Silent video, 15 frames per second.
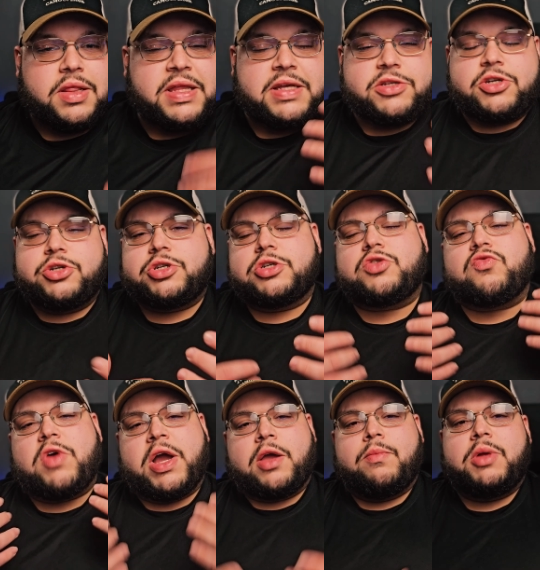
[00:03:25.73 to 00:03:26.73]
These are just
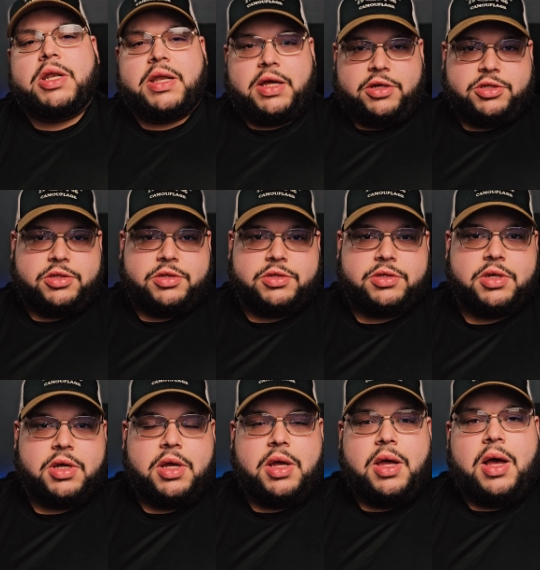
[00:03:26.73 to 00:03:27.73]
recommendations.
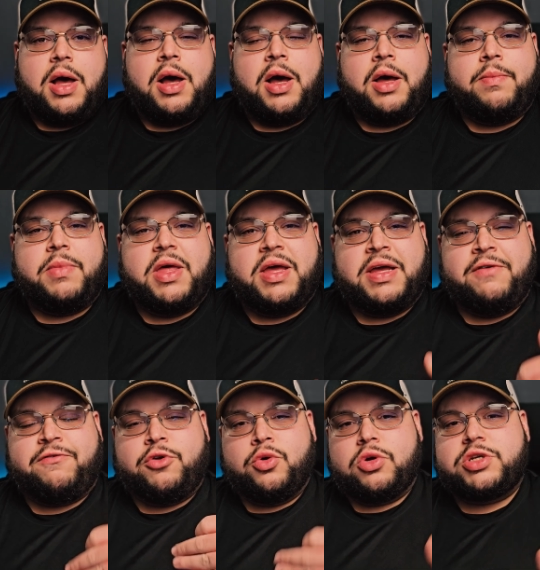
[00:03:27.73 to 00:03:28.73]
Um,
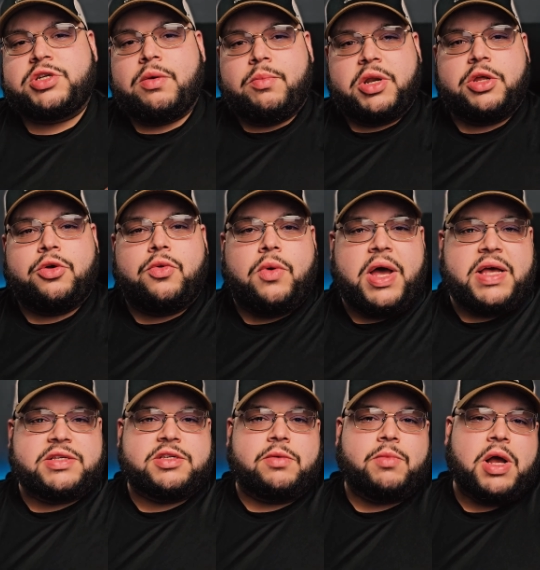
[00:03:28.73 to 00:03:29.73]
if you're somebody who
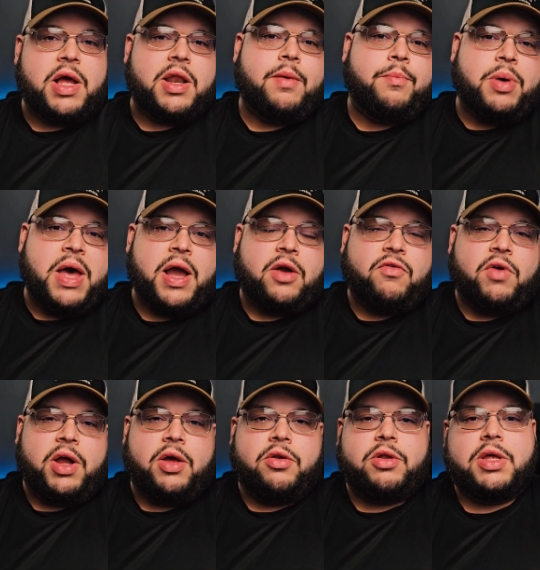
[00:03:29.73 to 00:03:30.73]
has some kind of
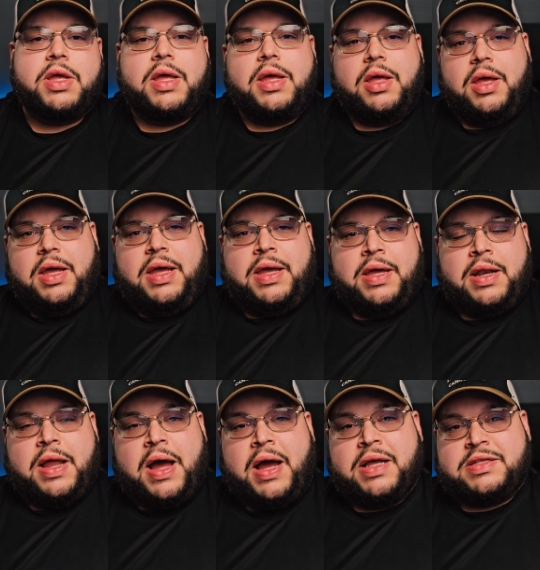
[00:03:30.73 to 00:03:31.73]
background
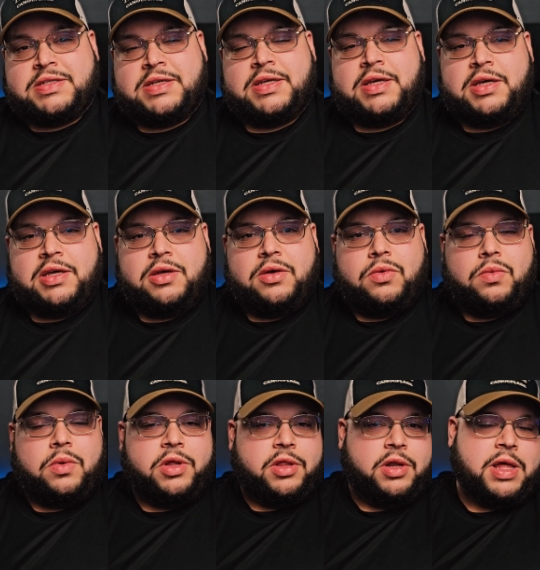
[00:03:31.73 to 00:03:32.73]
in IT,
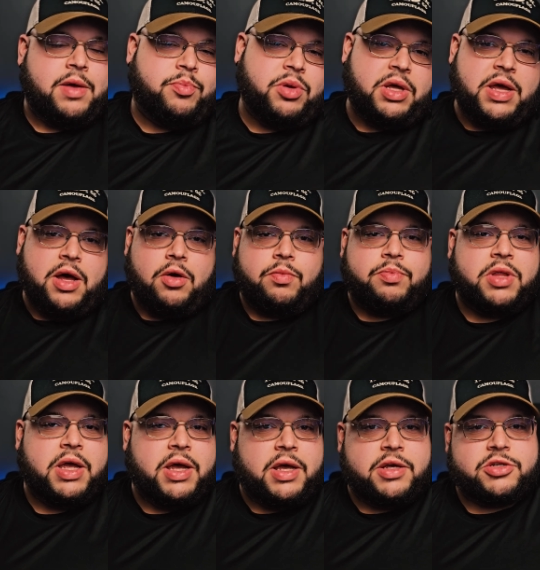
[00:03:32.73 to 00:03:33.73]
whether that be help
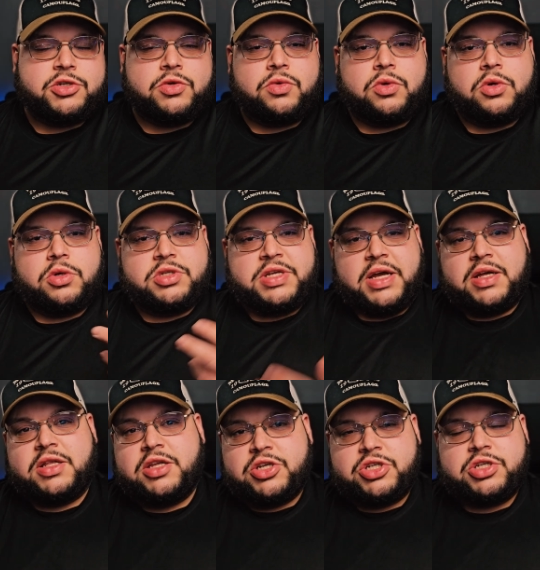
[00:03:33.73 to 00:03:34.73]
desk or
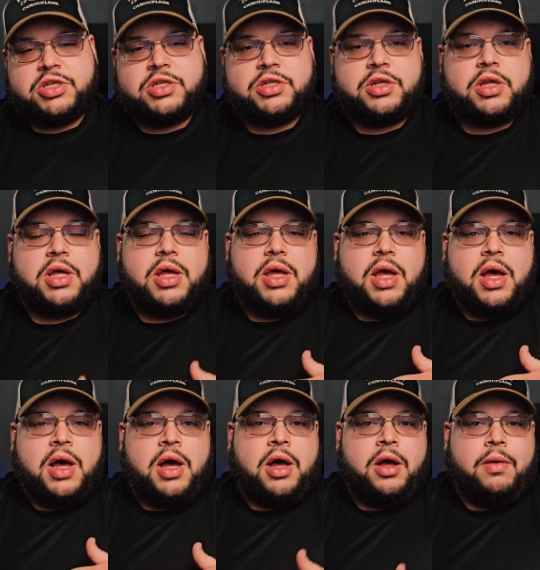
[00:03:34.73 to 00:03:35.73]
technician
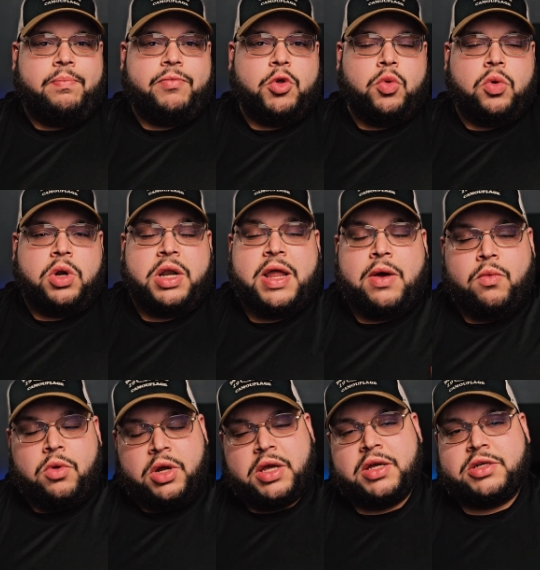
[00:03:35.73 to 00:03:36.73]
um, or a
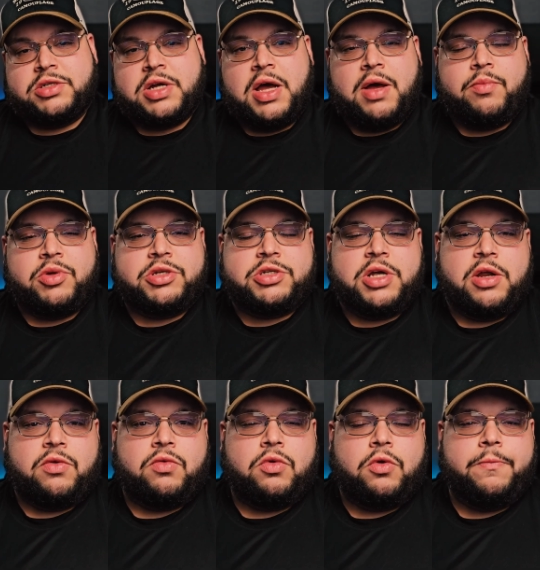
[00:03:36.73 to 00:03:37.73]
networking job in
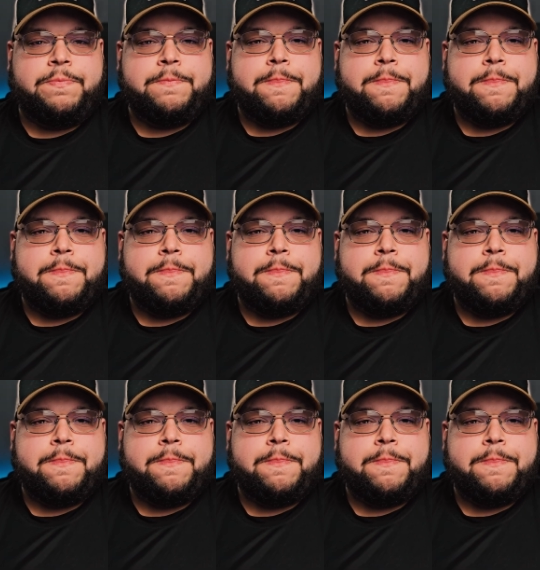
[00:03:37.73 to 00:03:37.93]
general,